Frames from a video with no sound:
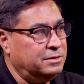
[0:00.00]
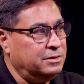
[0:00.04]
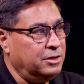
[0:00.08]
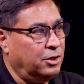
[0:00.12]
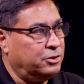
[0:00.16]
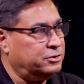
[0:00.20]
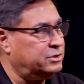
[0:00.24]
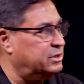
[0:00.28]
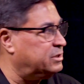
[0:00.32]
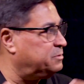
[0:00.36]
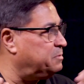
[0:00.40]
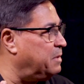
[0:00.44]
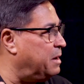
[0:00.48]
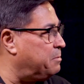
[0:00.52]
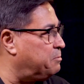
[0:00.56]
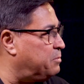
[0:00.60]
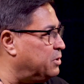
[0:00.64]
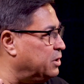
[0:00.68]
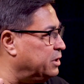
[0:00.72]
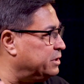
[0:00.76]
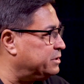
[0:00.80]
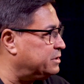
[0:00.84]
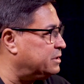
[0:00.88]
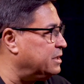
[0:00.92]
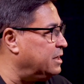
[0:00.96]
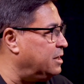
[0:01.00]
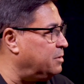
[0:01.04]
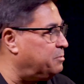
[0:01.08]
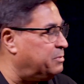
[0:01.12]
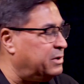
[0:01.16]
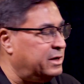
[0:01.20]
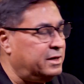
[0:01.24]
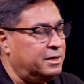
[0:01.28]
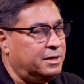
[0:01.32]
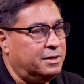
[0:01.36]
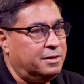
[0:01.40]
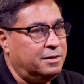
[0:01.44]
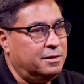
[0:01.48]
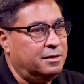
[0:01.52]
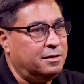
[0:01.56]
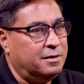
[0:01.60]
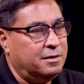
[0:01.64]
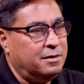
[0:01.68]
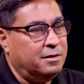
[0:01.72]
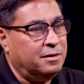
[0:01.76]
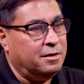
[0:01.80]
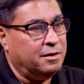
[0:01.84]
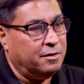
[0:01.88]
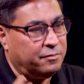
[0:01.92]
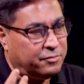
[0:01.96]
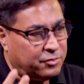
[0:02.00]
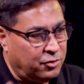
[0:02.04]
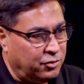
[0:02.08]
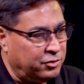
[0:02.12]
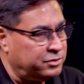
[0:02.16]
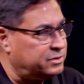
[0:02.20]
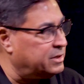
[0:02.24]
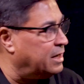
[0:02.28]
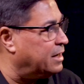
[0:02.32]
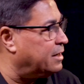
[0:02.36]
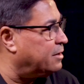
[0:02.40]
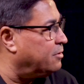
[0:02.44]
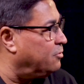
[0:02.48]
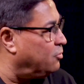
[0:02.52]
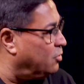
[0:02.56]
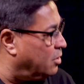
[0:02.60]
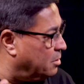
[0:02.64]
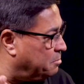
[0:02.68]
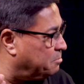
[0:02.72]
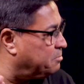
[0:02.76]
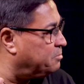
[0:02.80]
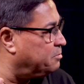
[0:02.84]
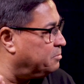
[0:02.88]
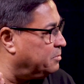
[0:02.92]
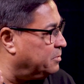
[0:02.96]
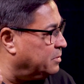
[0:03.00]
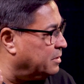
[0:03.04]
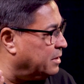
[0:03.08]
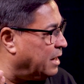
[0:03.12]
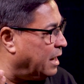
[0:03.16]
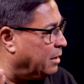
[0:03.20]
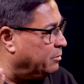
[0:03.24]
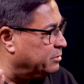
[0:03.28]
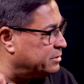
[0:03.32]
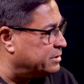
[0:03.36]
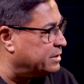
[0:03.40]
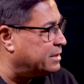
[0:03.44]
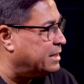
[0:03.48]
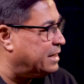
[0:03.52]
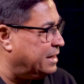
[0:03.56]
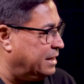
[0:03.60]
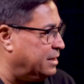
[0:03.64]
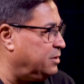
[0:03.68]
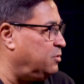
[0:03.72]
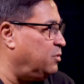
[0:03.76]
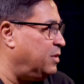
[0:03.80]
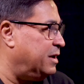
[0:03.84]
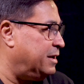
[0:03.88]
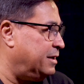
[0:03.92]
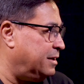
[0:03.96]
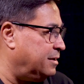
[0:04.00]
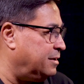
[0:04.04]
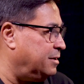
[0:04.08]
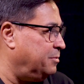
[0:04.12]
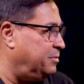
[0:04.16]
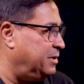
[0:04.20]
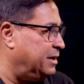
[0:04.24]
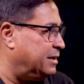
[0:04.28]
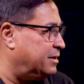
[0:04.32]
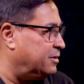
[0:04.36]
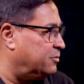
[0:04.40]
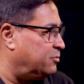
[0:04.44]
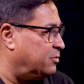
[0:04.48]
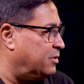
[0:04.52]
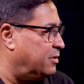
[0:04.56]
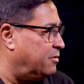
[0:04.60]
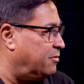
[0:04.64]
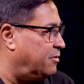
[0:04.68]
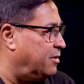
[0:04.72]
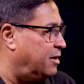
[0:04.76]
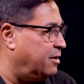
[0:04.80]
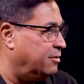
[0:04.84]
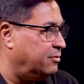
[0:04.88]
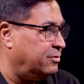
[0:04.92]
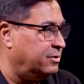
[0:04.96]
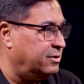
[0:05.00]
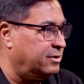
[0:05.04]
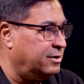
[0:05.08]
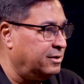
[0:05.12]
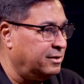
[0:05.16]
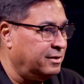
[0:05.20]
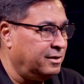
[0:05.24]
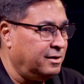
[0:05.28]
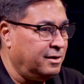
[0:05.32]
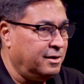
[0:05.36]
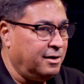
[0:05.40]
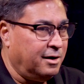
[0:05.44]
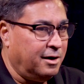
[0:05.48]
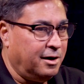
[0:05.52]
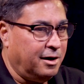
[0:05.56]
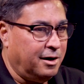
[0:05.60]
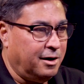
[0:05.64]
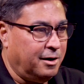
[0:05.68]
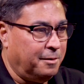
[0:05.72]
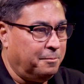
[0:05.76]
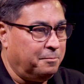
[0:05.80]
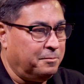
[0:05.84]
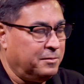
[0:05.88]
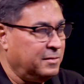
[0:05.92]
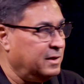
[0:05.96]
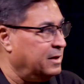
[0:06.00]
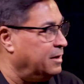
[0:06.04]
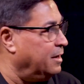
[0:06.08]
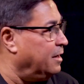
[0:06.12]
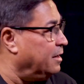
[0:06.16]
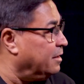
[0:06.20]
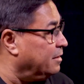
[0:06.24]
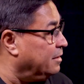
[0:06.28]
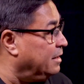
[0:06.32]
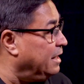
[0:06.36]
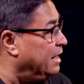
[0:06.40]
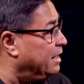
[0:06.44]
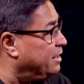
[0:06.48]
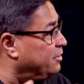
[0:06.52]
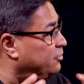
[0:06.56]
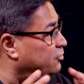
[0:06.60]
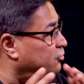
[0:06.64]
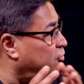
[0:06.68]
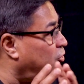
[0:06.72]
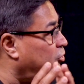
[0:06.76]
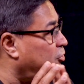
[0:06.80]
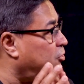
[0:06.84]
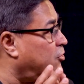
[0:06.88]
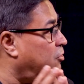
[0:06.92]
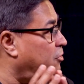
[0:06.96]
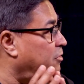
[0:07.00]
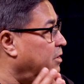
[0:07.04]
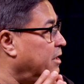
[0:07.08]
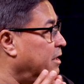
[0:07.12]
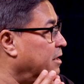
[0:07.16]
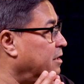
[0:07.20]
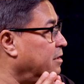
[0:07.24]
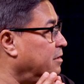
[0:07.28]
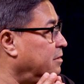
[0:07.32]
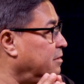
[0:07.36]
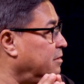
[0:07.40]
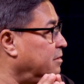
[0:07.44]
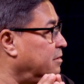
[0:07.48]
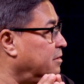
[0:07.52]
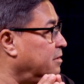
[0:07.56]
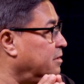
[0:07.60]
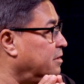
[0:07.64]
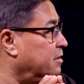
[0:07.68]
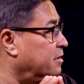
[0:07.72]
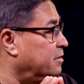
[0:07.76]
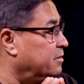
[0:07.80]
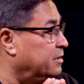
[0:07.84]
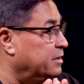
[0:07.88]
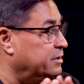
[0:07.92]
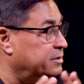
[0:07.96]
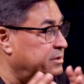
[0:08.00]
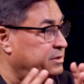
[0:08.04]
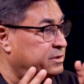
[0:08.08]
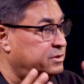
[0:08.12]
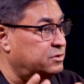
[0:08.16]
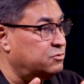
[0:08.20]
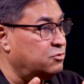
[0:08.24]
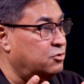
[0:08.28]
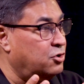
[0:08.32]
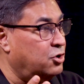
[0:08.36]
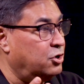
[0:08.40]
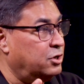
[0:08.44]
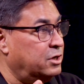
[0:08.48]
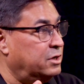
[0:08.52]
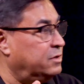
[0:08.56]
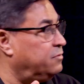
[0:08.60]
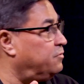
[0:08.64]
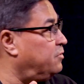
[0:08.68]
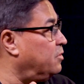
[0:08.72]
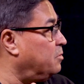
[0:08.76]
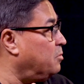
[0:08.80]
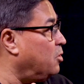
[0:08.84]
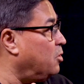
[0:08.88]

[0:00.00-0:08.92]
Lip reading: not just my personal opinion. Of course, I was a kid when the Beatles were around. They had a short career. They just recorded for